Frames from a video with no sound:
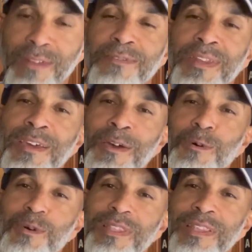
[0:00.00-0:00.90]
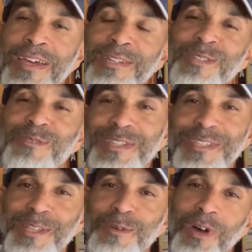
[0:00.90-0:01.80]
video that I just
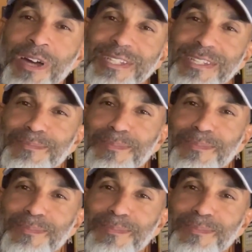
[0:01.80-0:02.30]
recently watched.